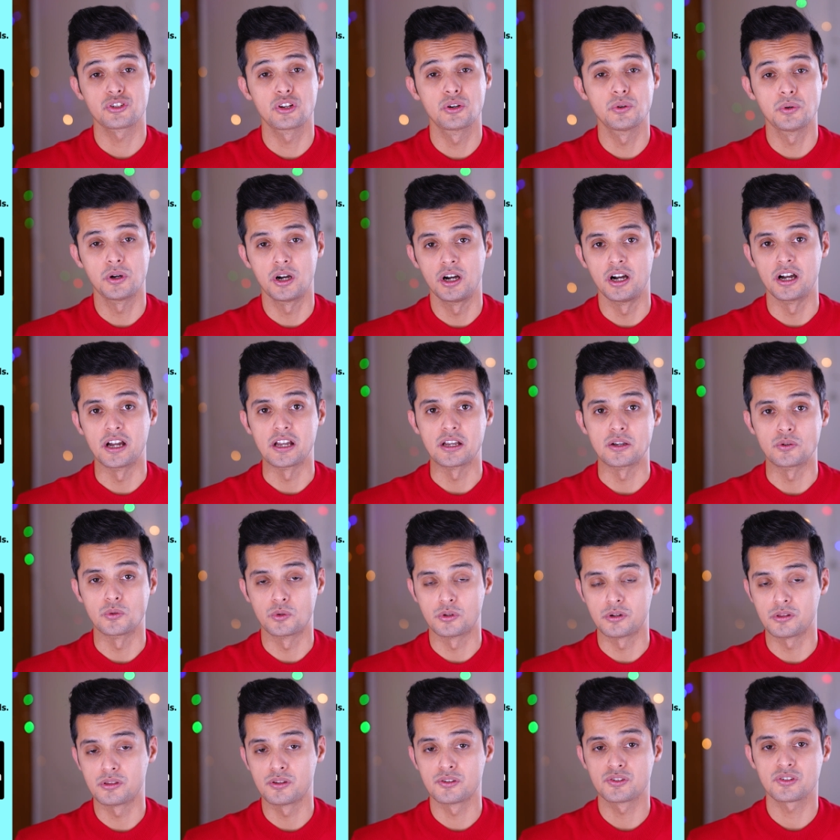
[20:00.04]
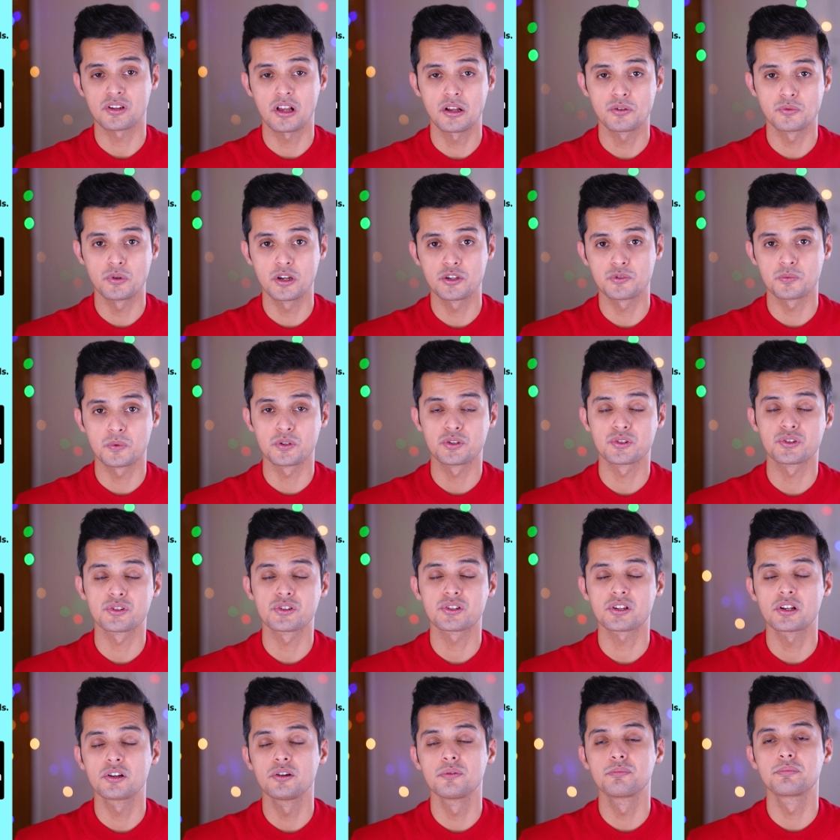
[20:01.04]
so high, or the sunrise was
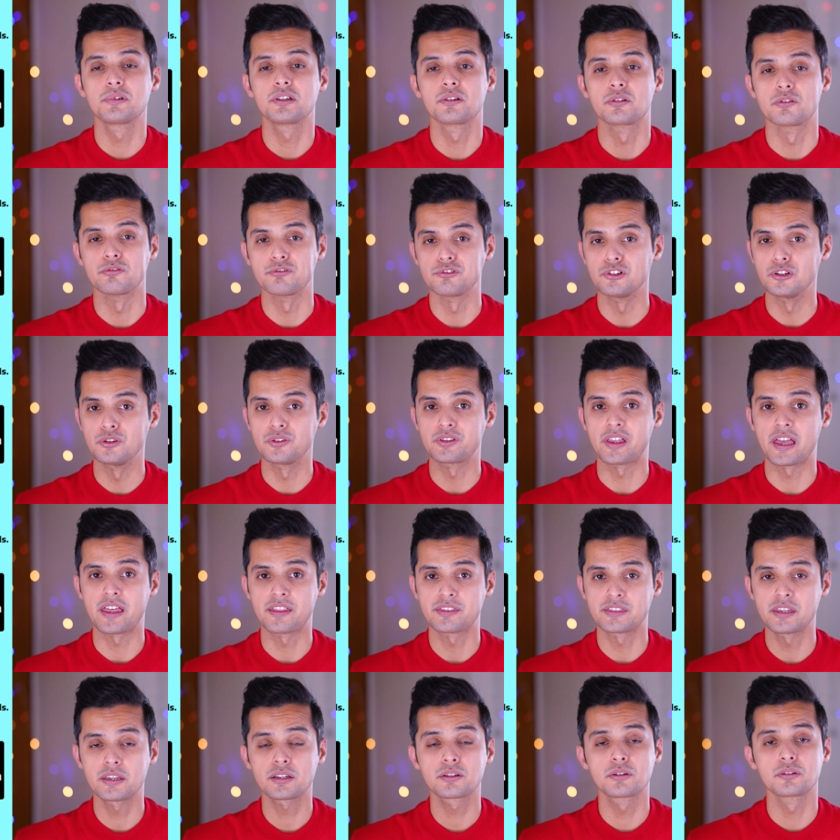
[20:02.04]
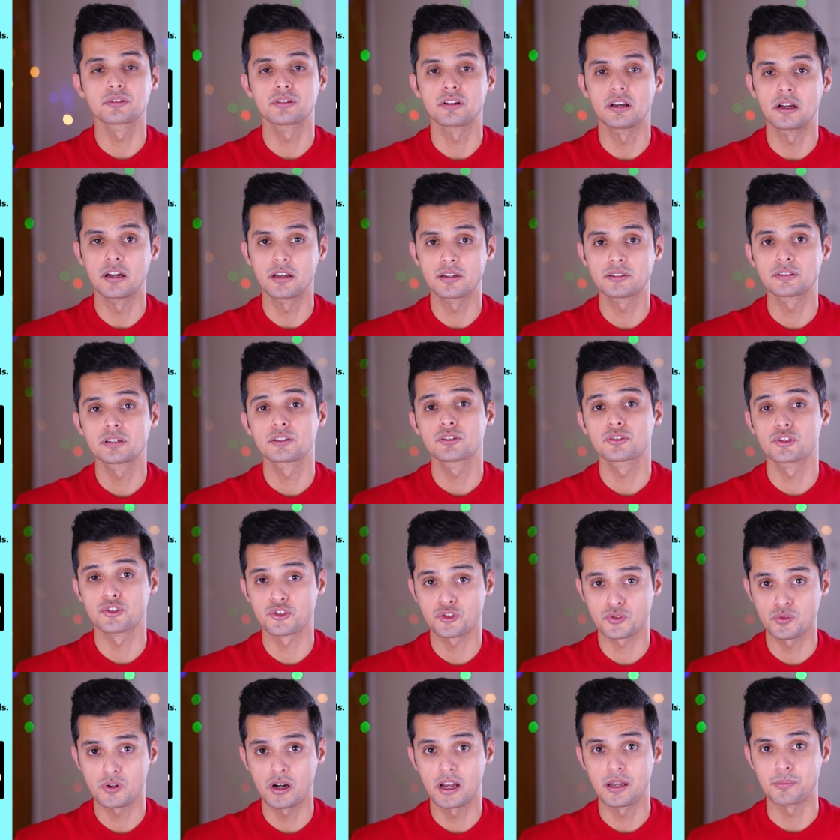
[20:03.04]
so beautiful that they could not
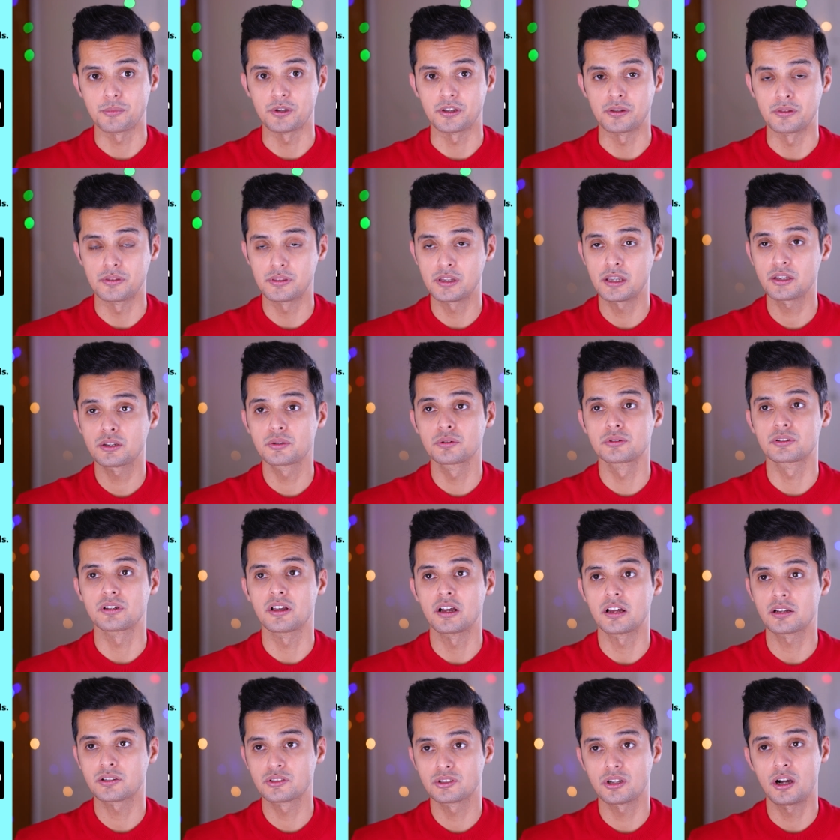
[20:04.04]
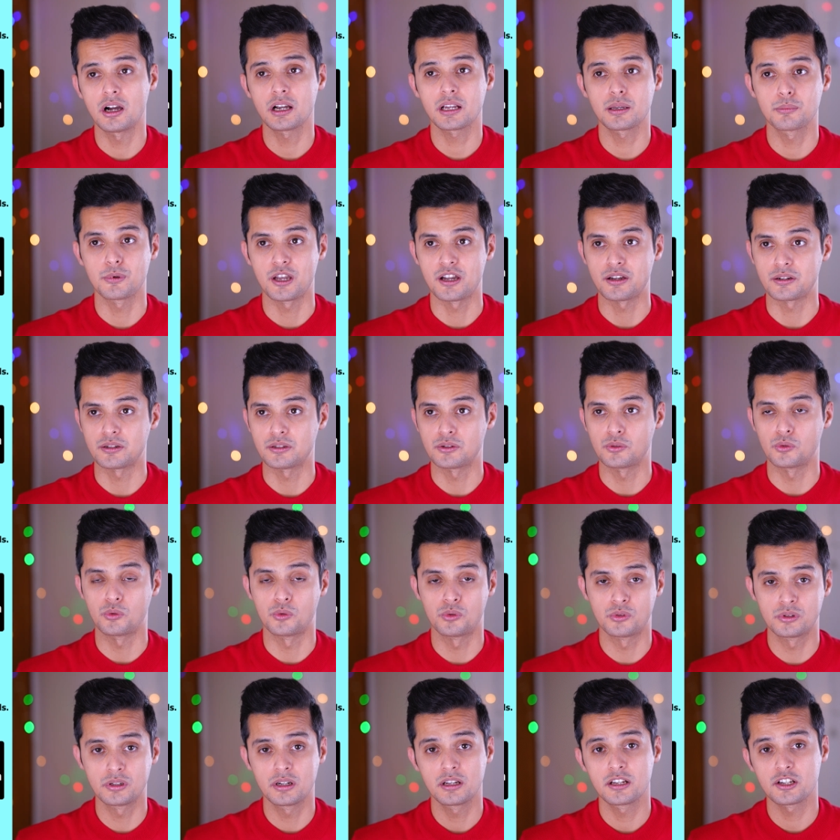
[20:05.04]
describe it. They could not talk about it
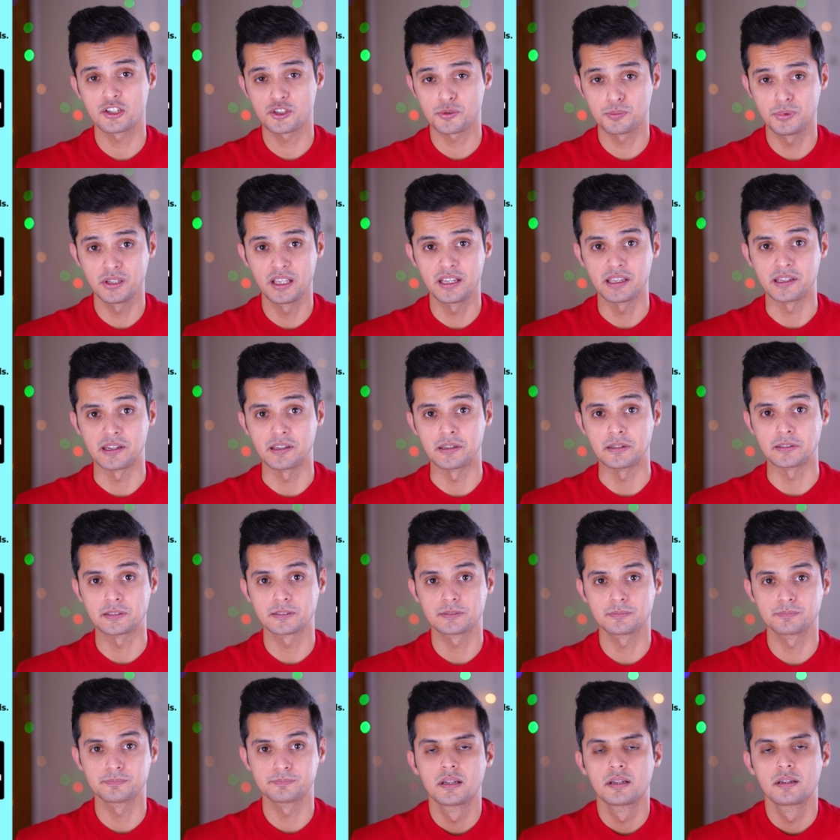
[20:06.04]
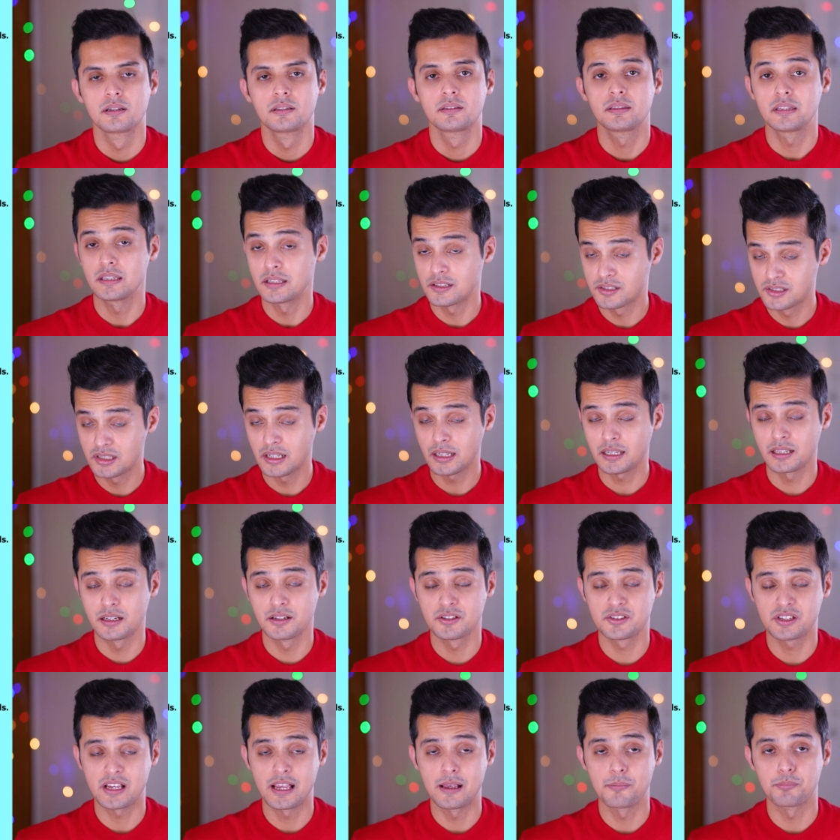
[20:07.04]
or explain it. The second
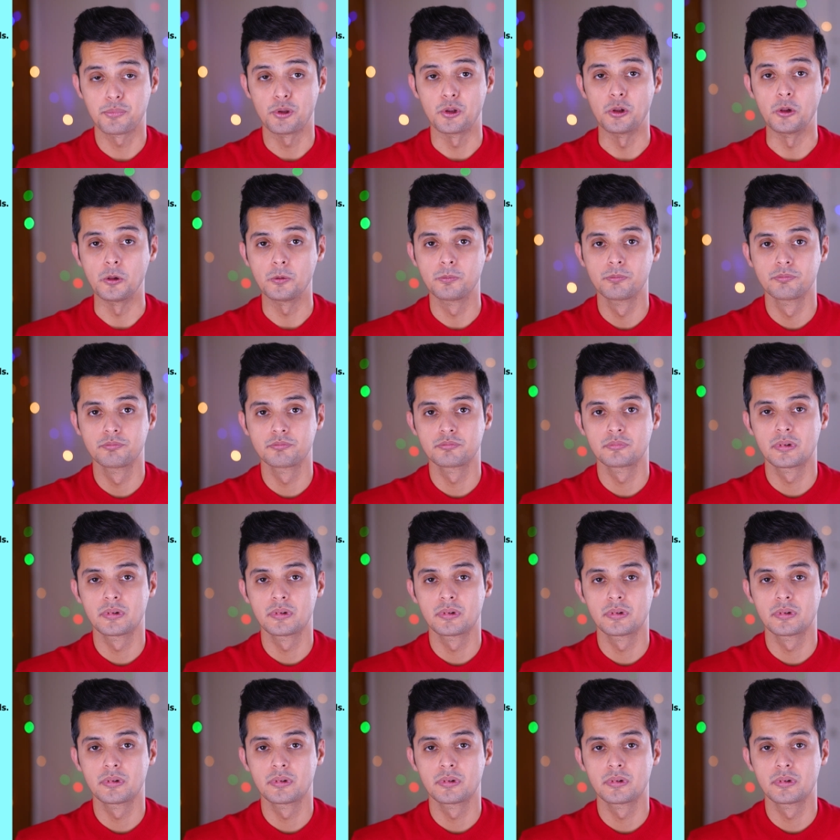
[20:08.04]
example.